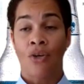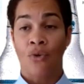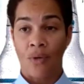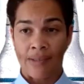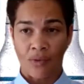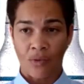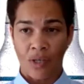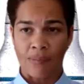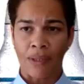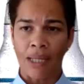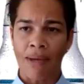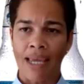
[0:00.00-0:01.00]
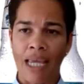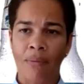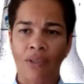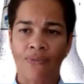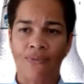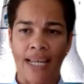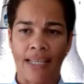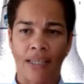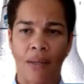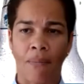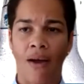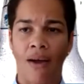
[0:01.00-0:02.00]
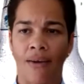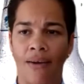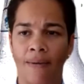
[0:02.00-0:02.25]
restaurants, but am I able to find it at a bar?